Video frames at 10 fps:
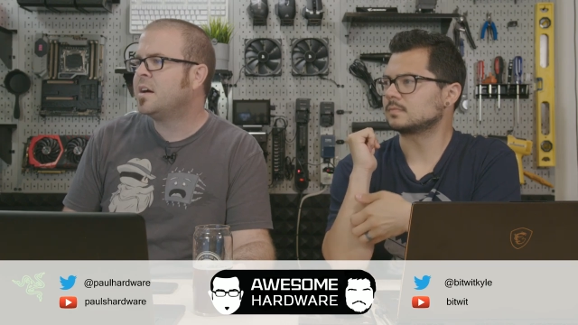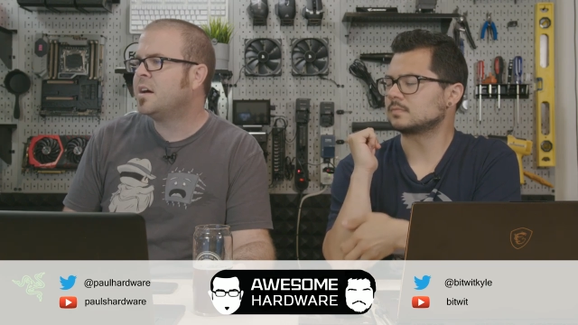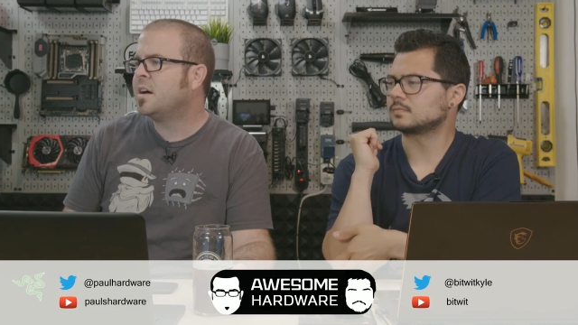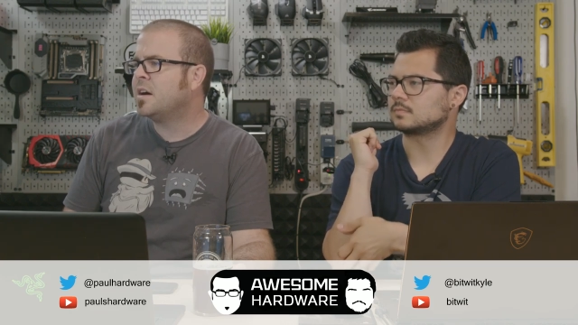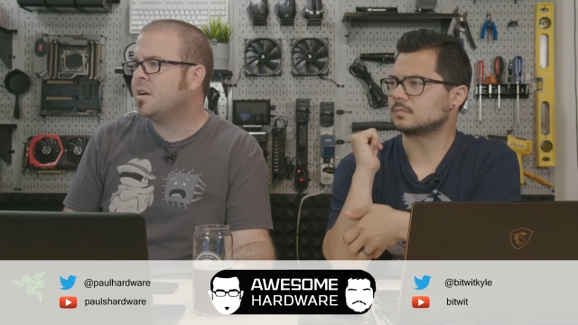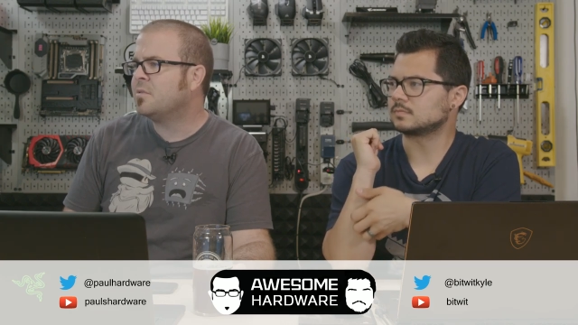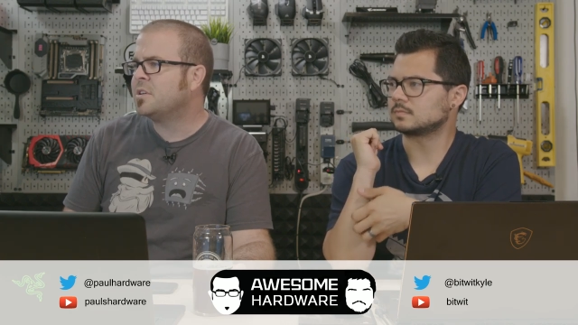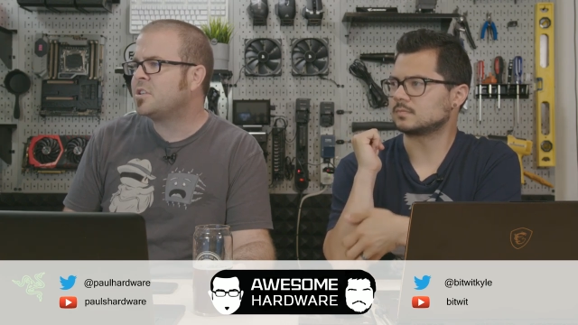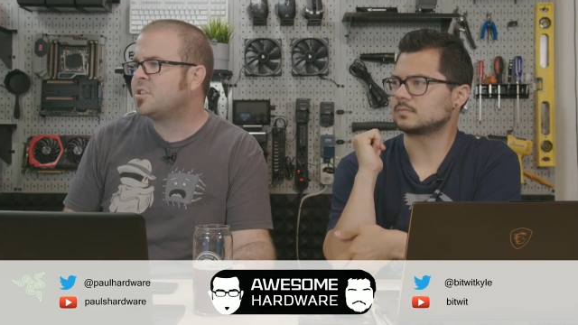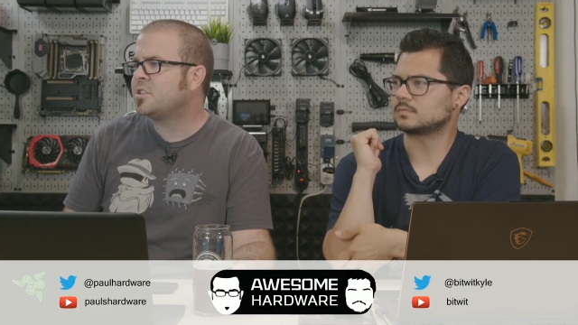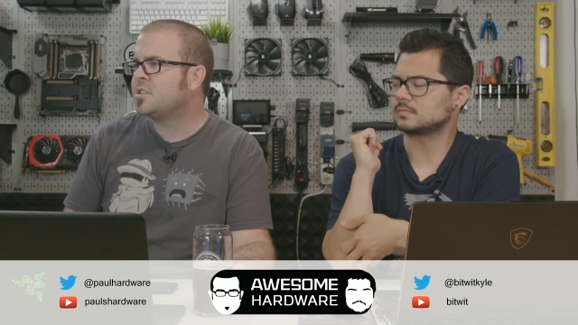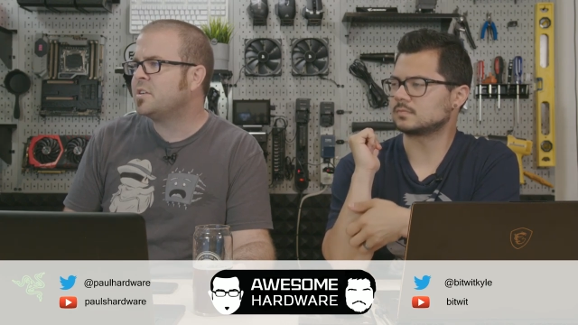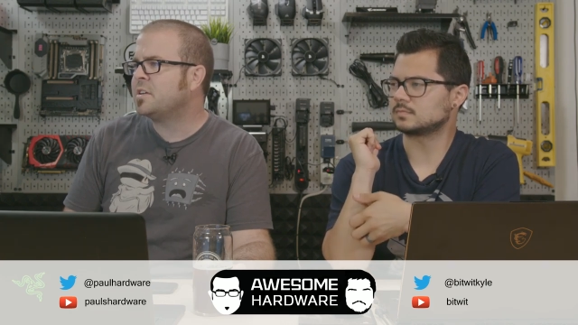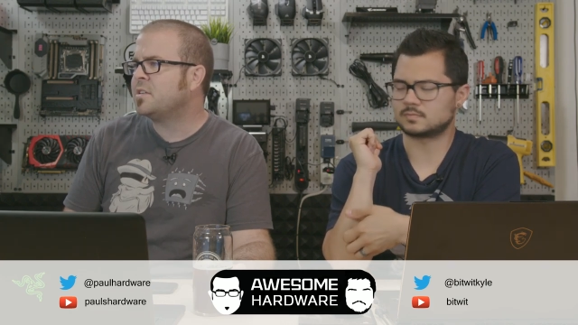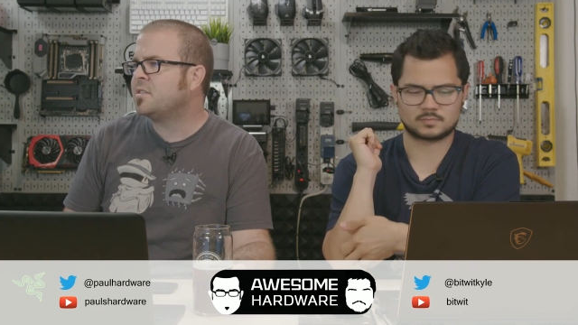Speaker 1: uh, which
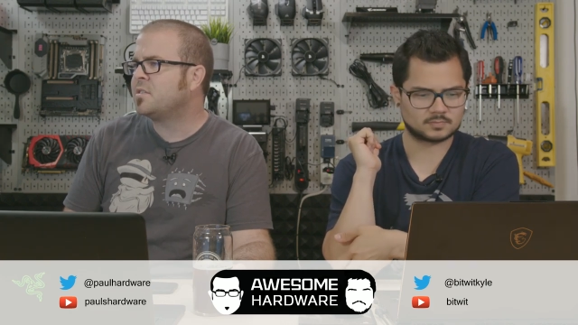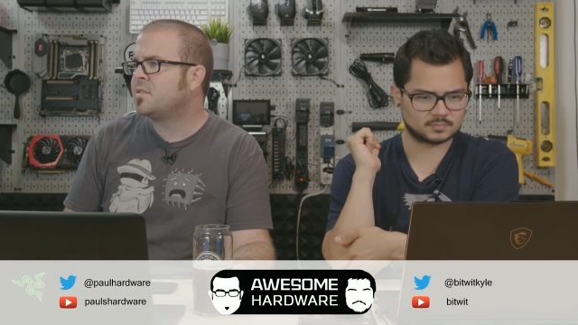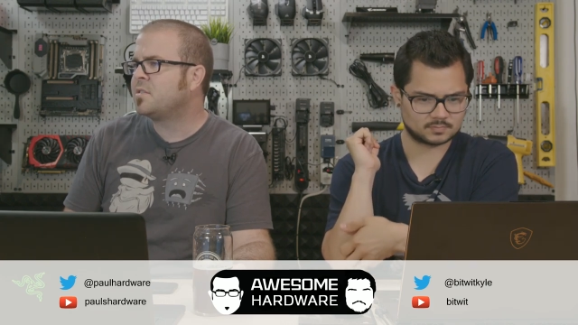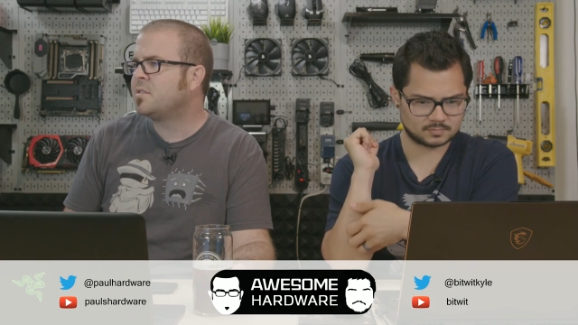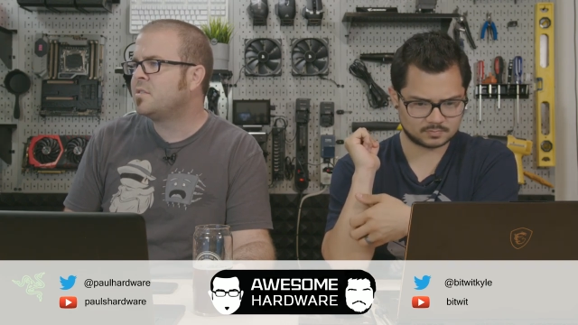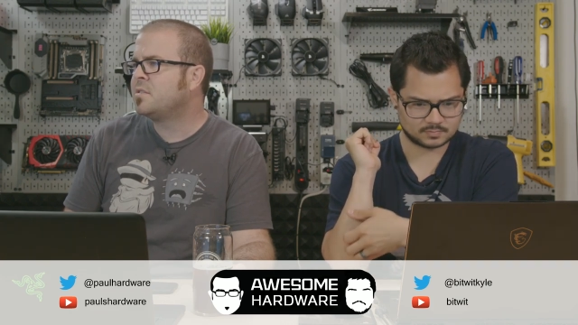is